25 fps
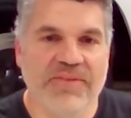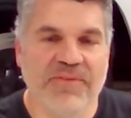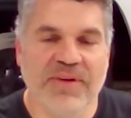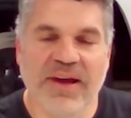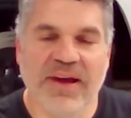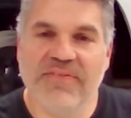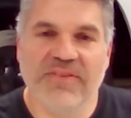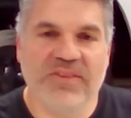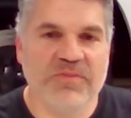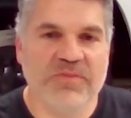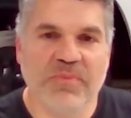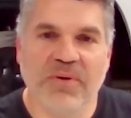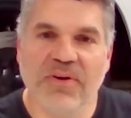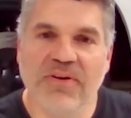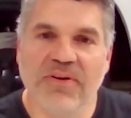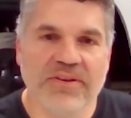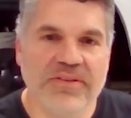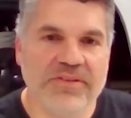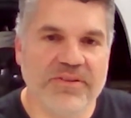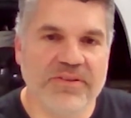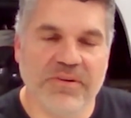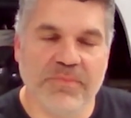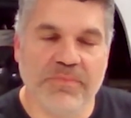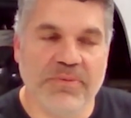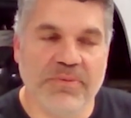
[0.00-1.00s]
haven't
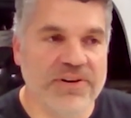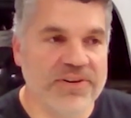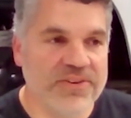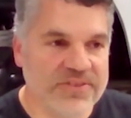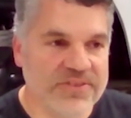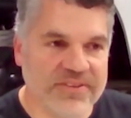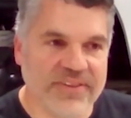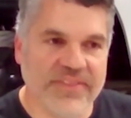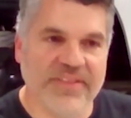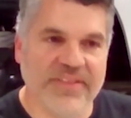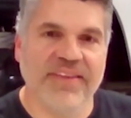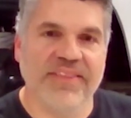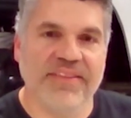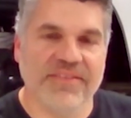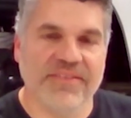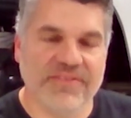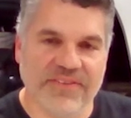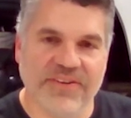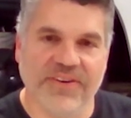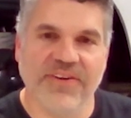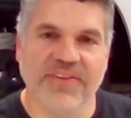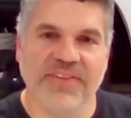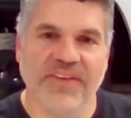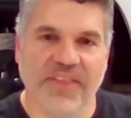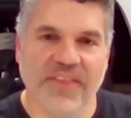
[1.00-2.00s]
spoken to a person on the
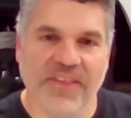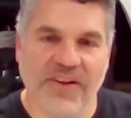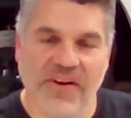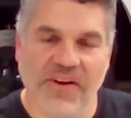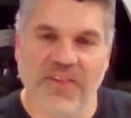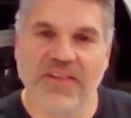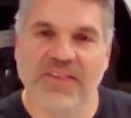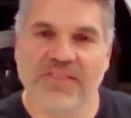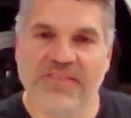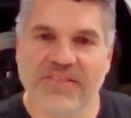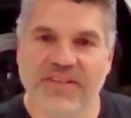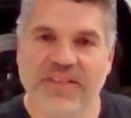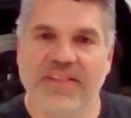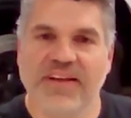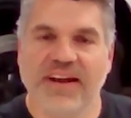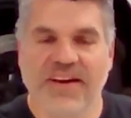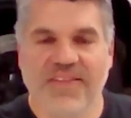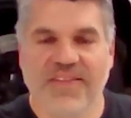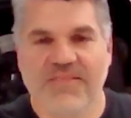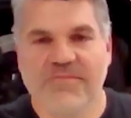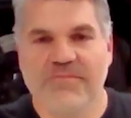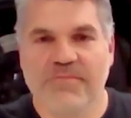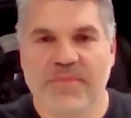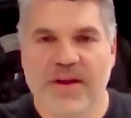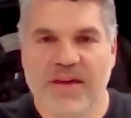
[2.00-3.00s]
phone at all. It's a
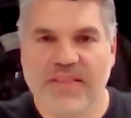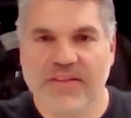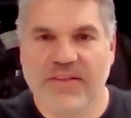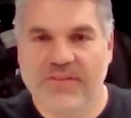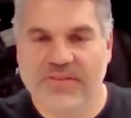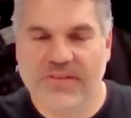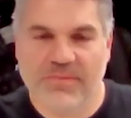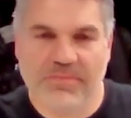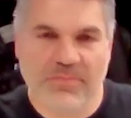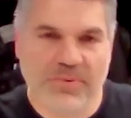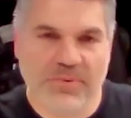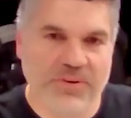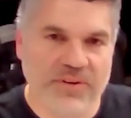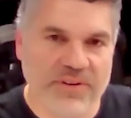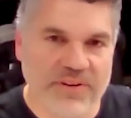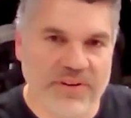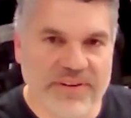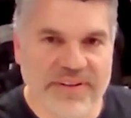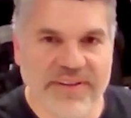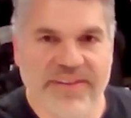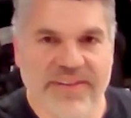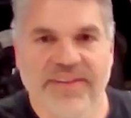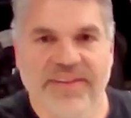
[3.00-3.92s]
lot of meta support.